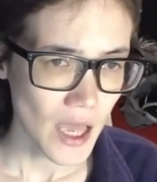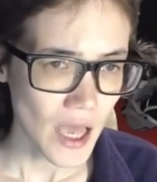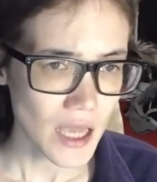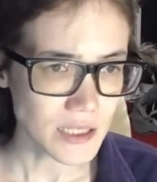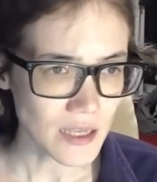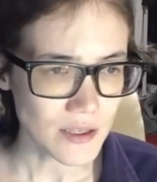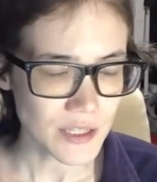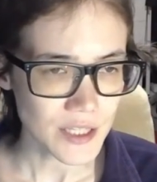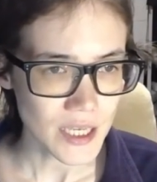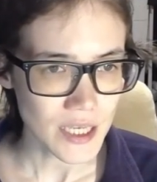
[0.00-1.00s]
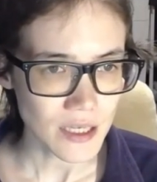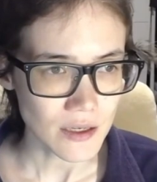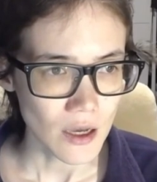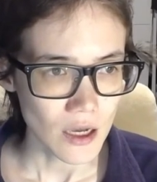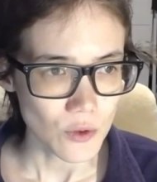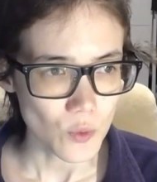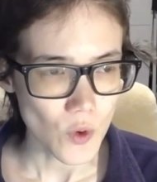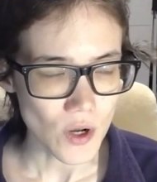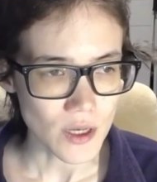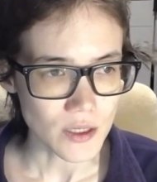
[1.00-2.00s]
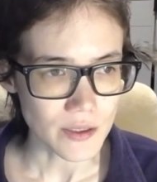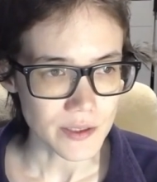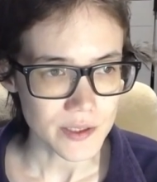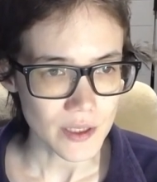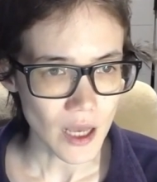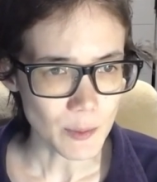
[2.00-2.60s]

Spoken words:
Another thing was,